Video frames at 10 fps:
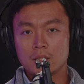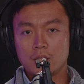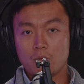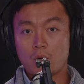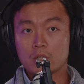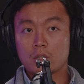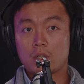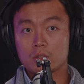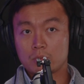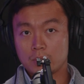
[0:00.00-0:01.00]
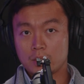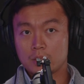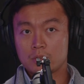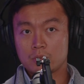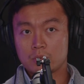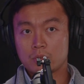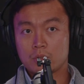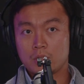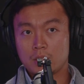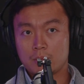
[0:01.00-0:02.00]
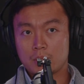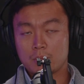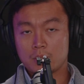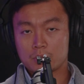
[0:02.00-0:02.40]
and walked all the way to my mom's